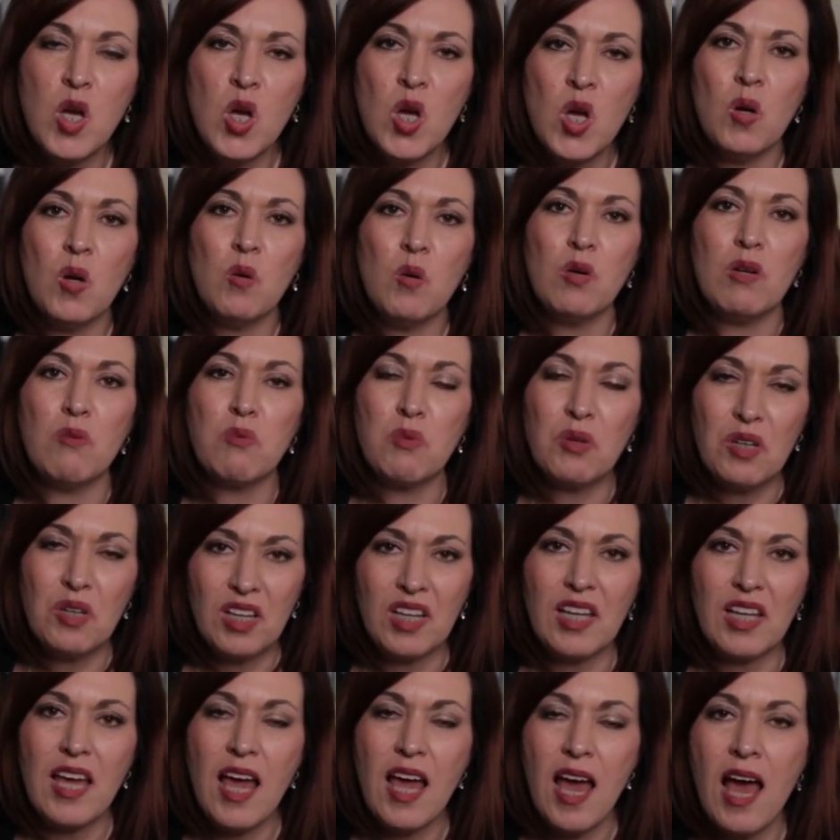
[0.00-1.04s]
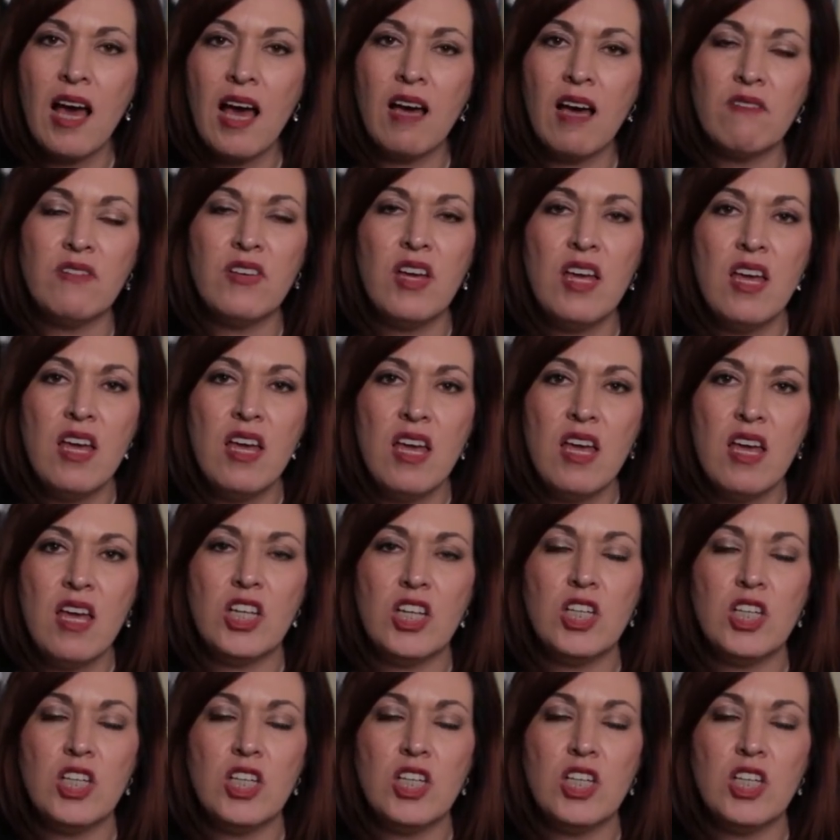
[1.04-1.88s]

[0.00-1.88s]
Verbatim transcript: We really have you know,